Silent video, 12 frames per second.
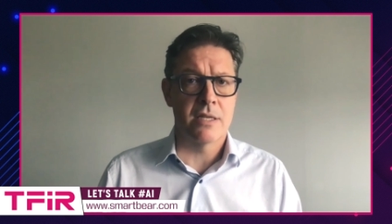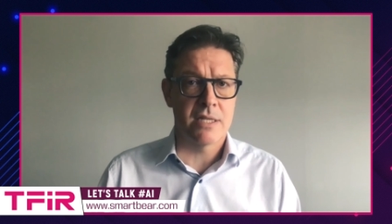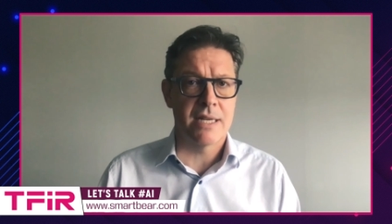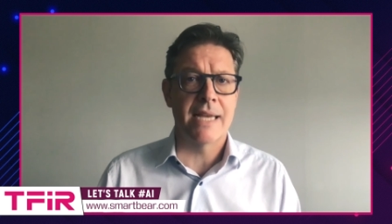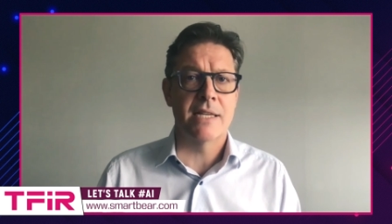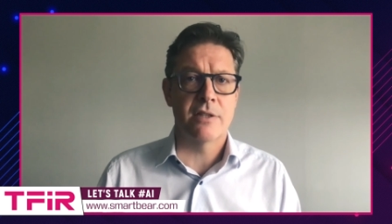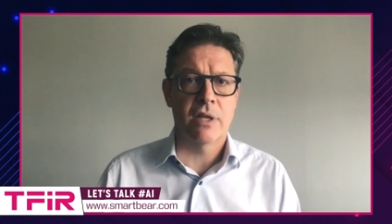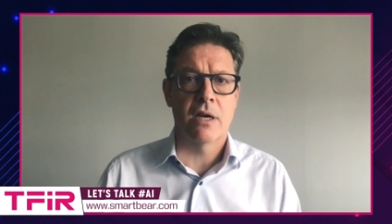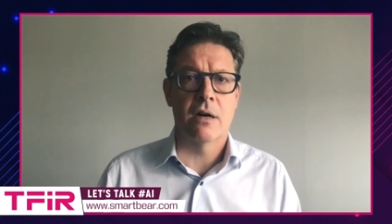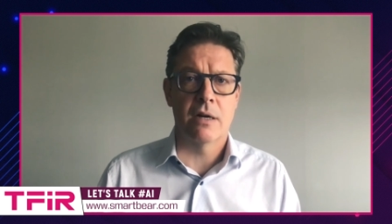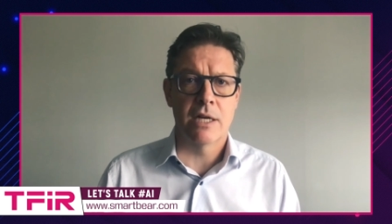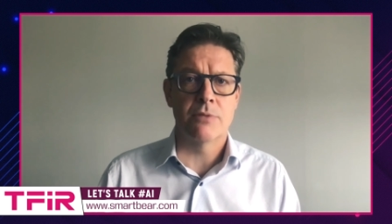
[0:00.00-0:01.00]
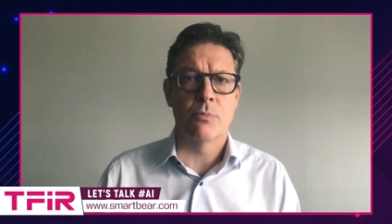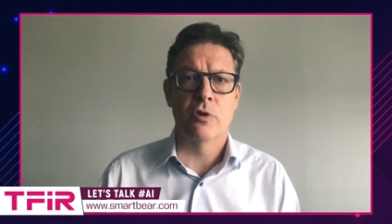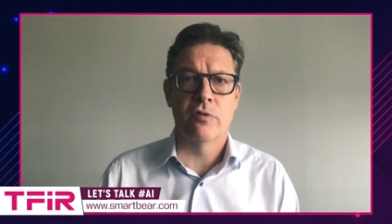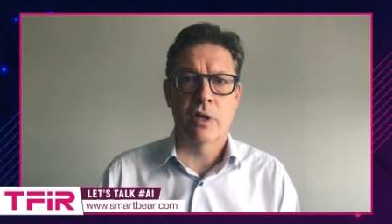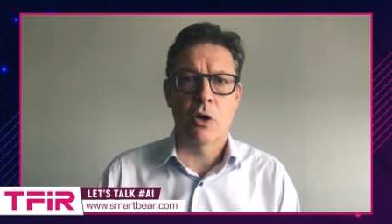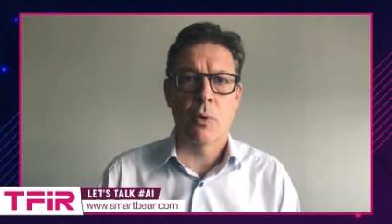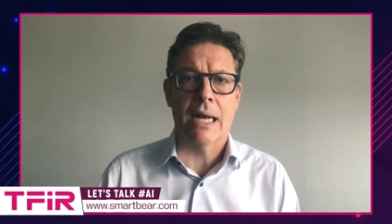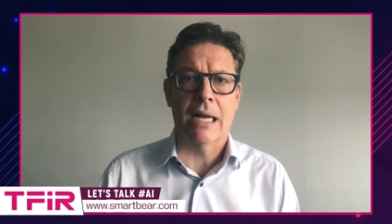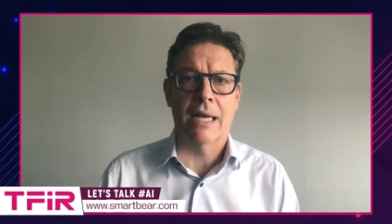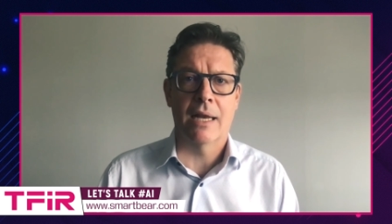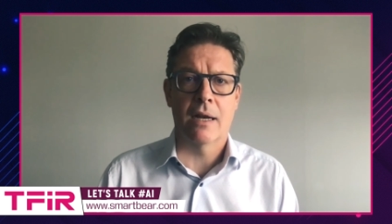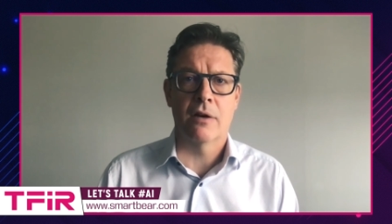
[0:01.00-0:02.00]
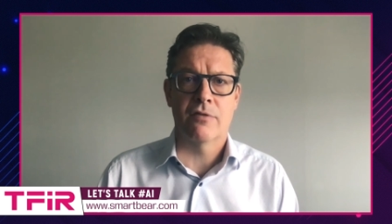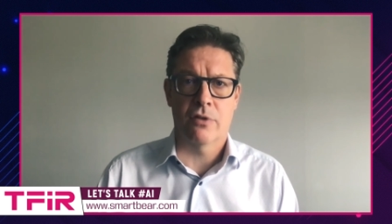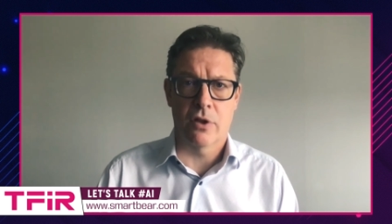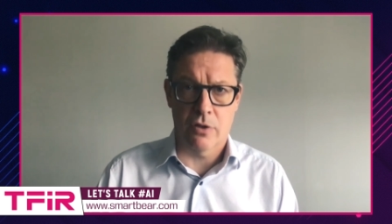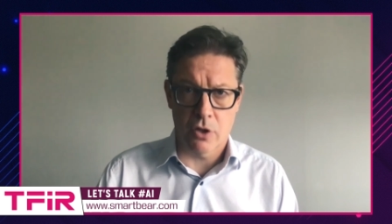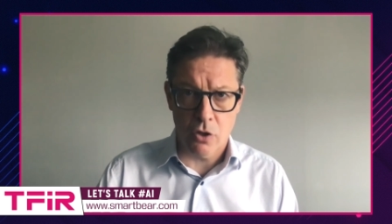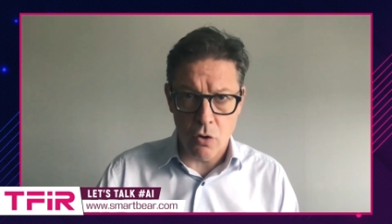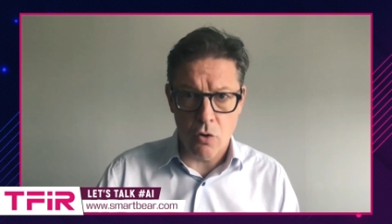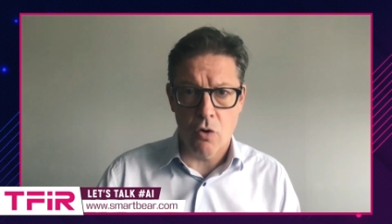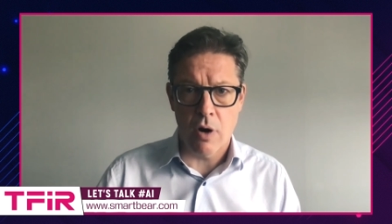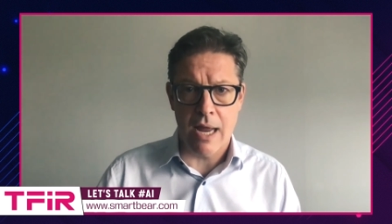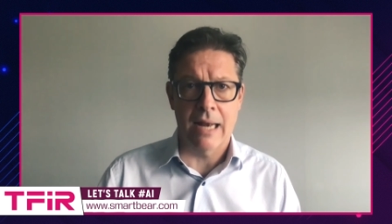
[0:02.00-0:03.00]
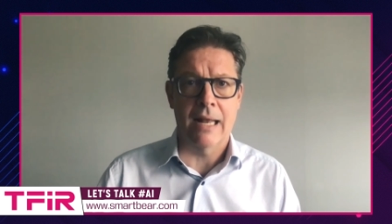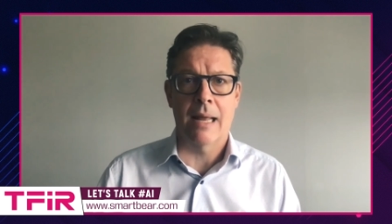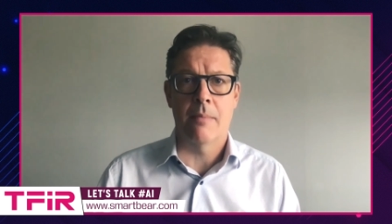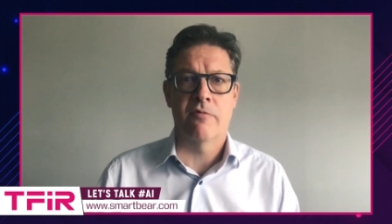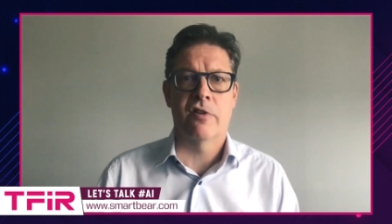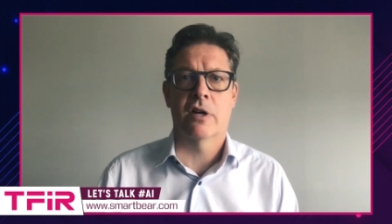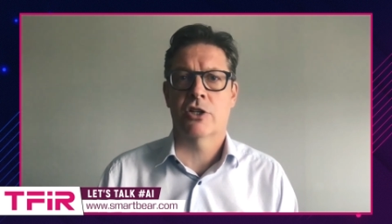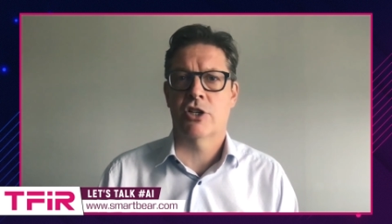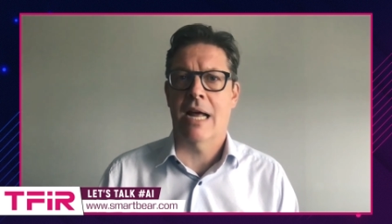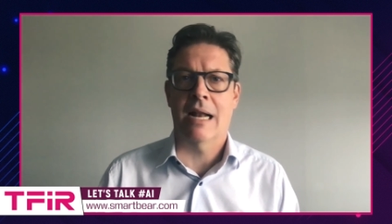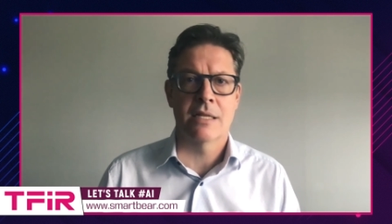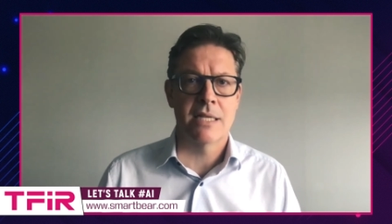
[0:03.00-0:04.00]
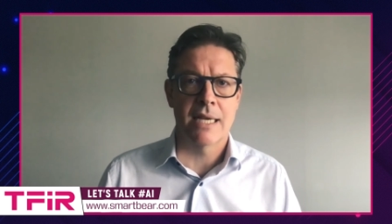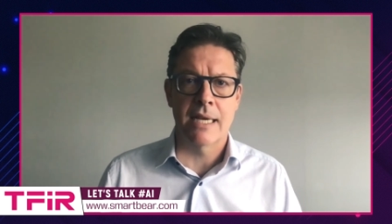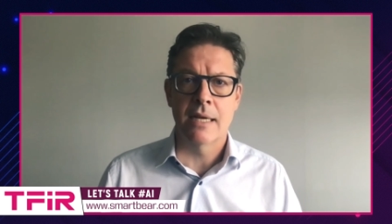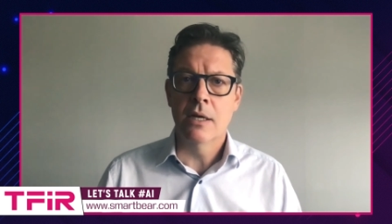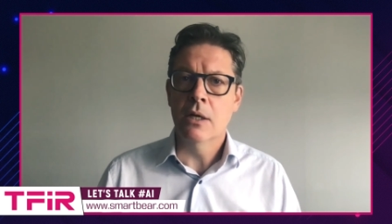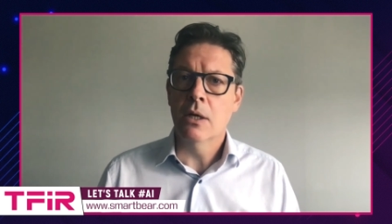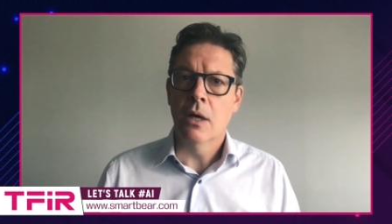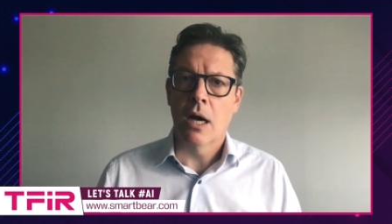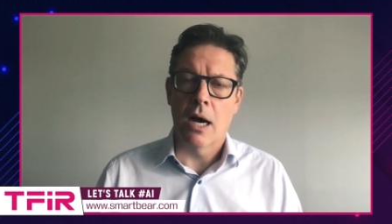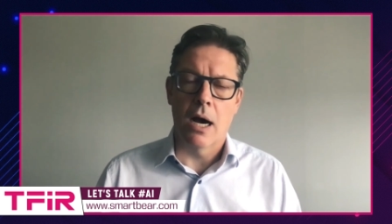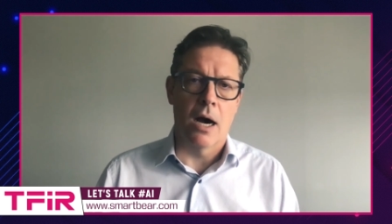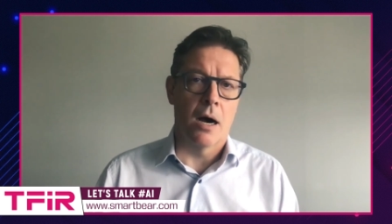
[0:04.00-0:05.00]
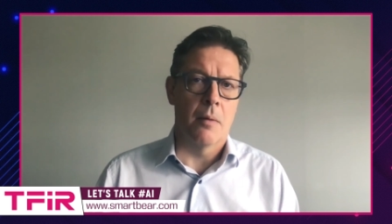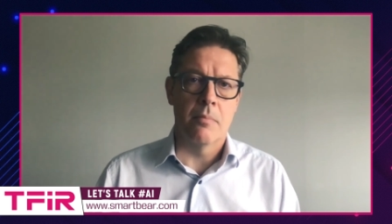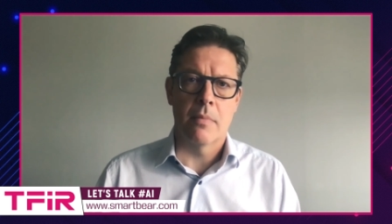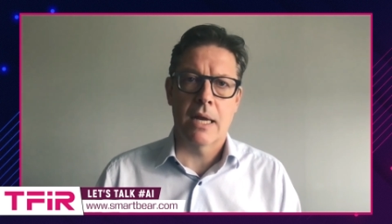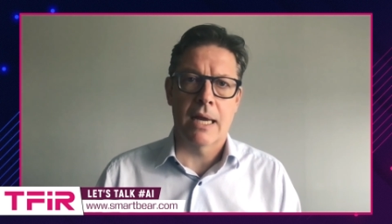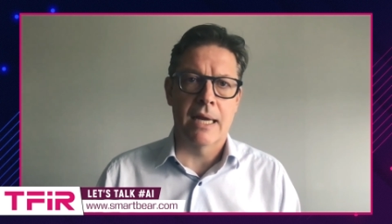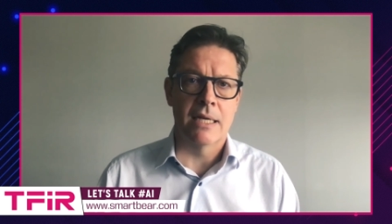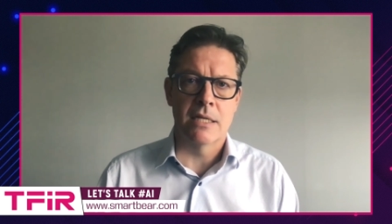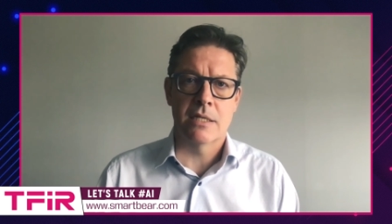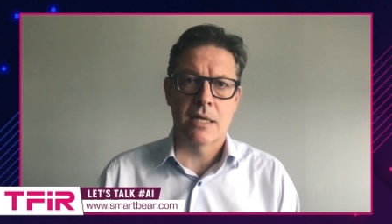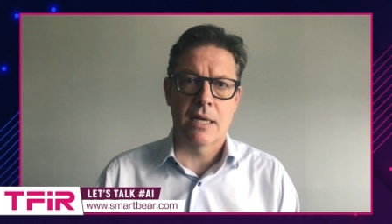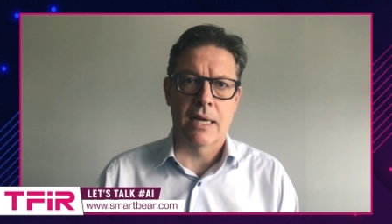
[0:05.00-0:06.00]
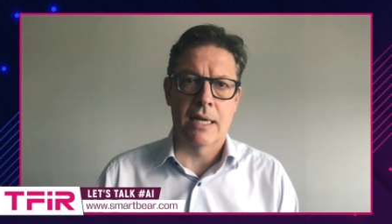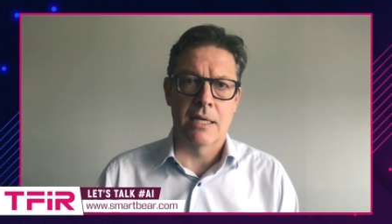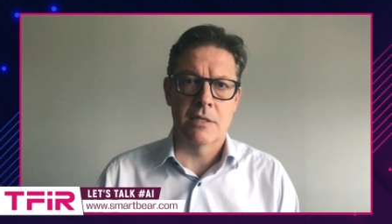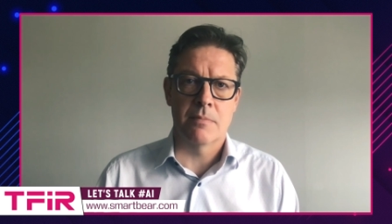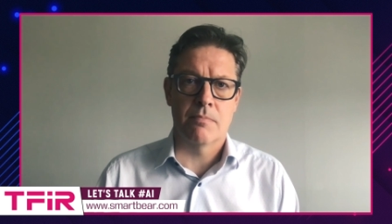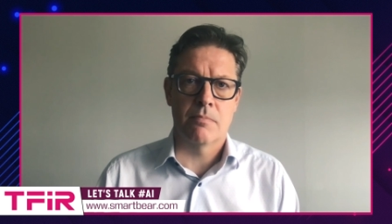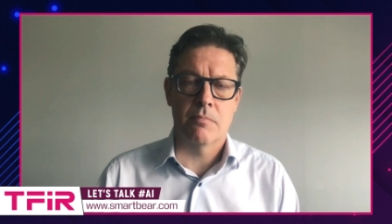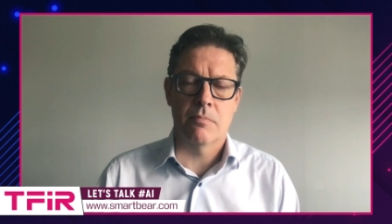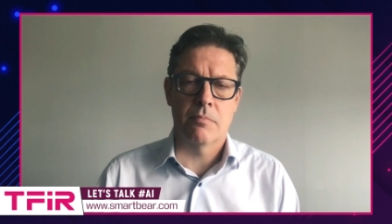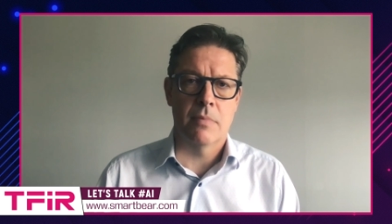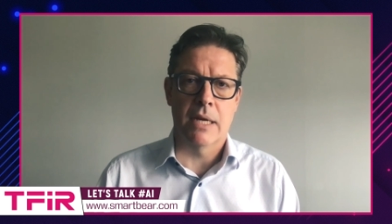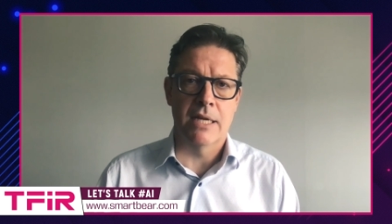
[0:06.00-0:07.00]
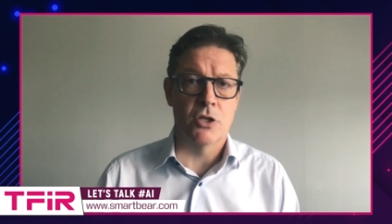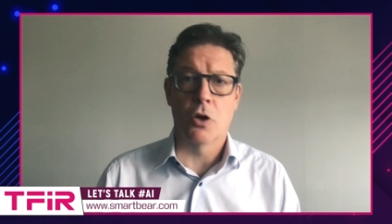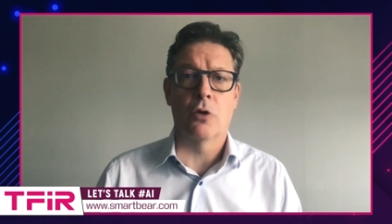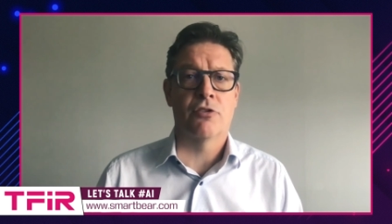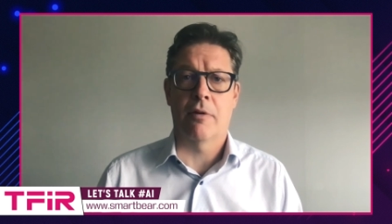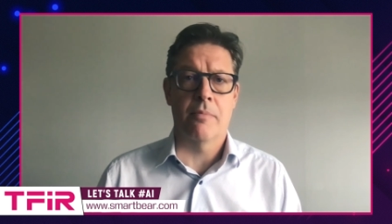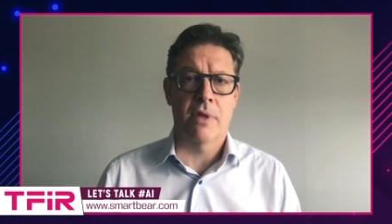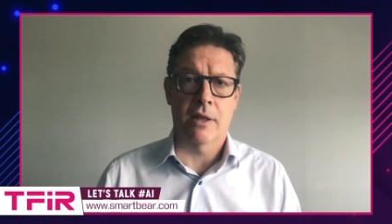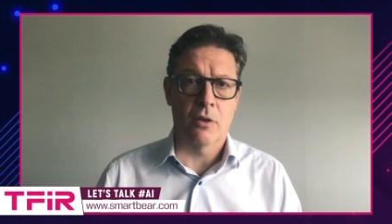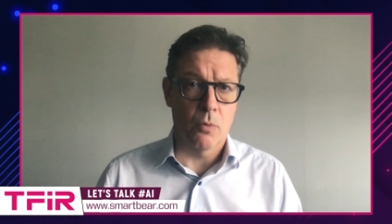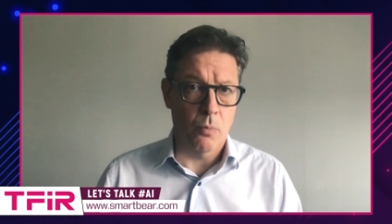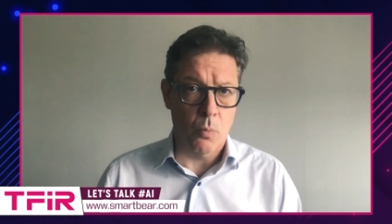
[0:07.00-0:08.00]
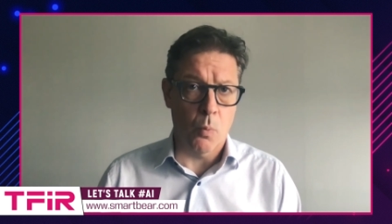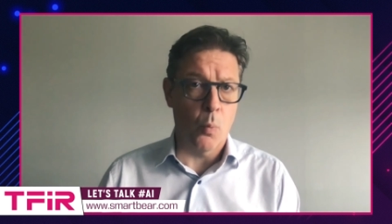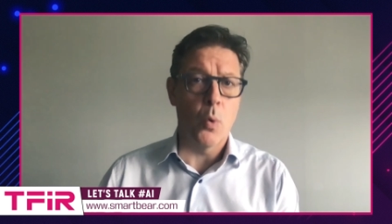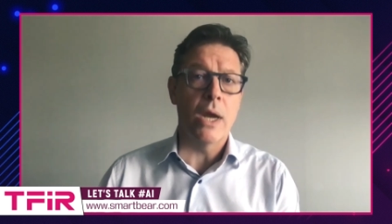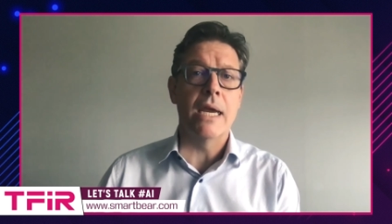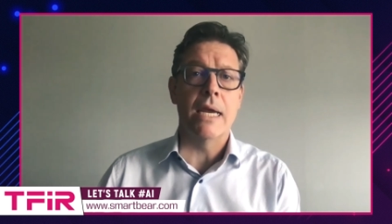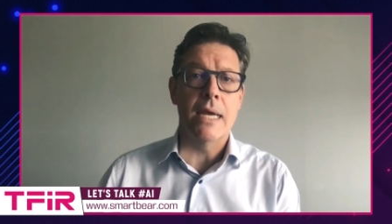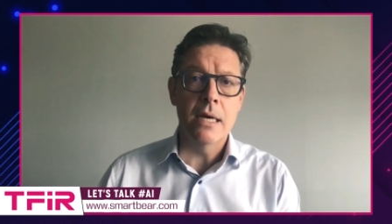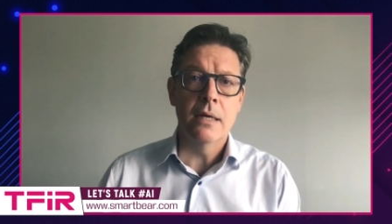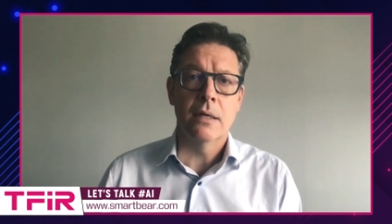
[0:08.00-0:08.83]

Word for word: the state of the art is moving quickly enough that the core LLM functionality um, is is is not something that we,